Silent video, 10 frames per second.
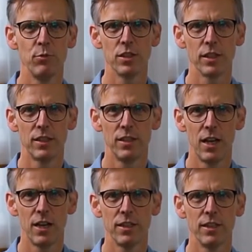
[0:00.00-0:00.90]
was a
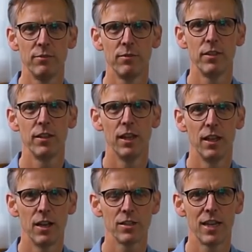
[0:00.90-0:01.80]
gardener, the
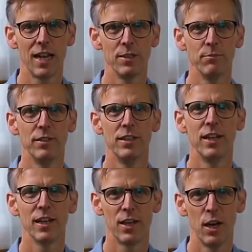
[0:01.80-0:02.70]
last Adam
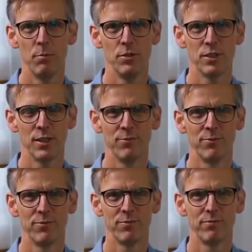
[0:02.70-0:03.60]
a carpenter.
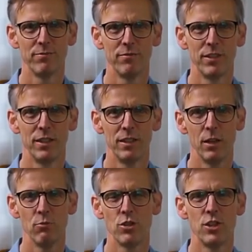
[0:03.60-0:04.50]

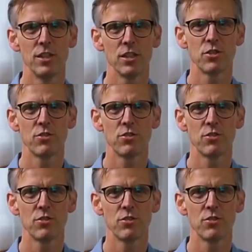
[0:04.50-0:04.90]
Now, was Jesus